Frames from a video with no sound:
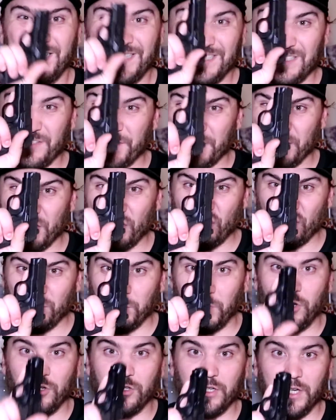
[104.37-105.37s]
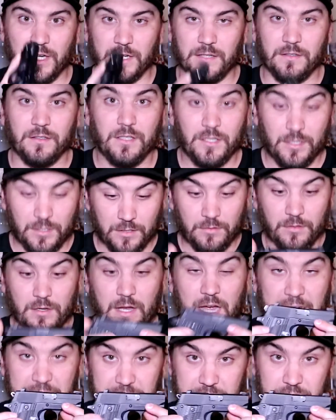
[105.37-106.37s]
It's a very small gun,
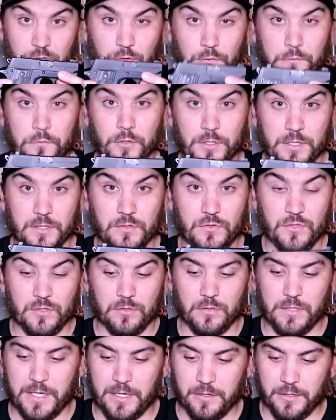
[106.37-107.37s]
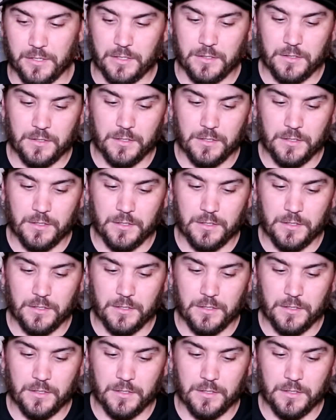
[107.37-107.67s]
ideal for concealed carry.